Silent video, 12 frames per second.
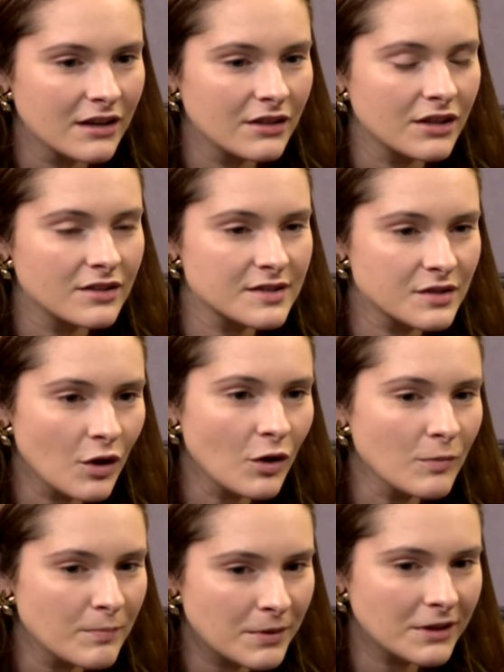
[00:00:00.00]
there's
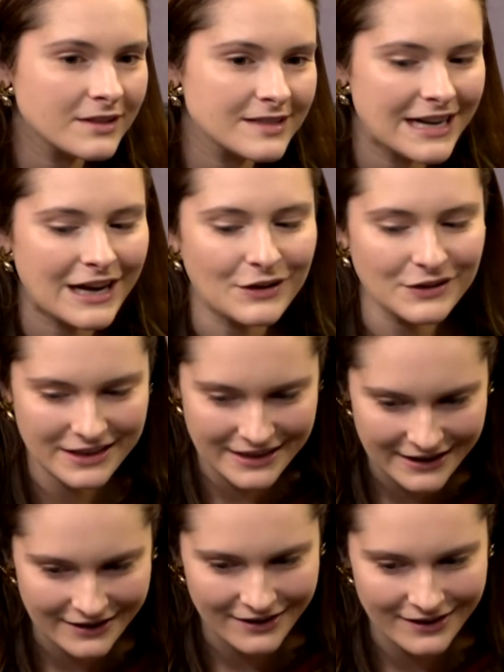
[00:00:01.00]
no books out
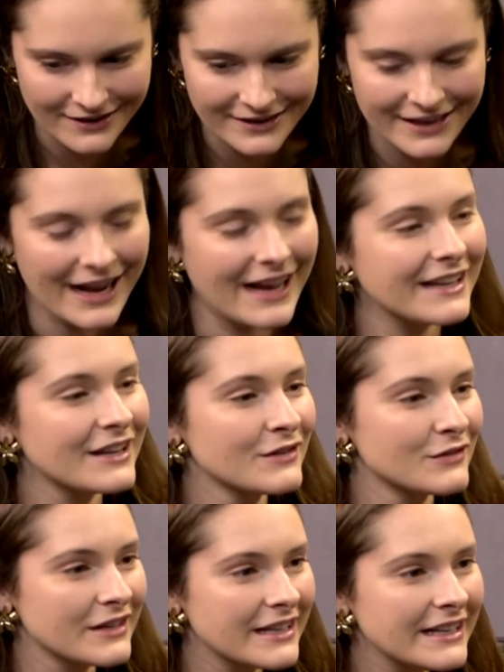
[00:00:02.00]
here that I can
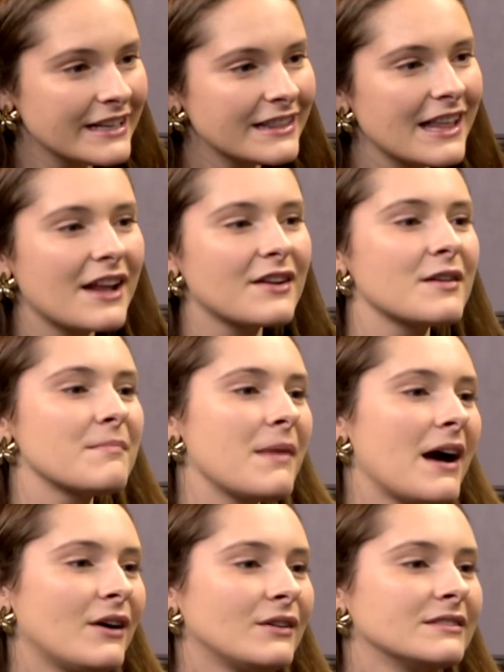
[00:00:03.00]
read that are
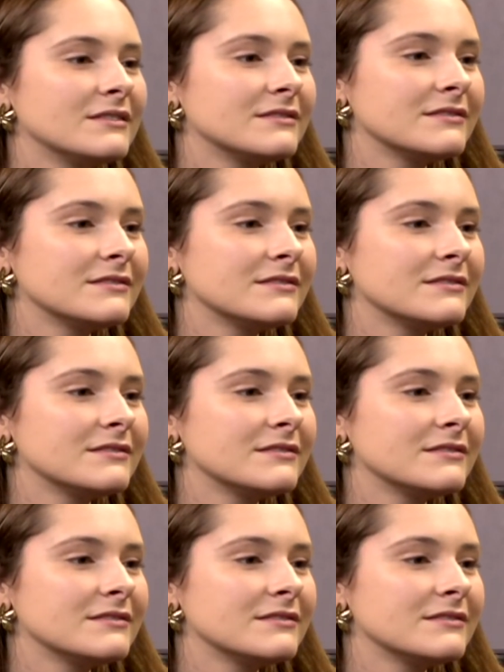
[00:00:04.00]
about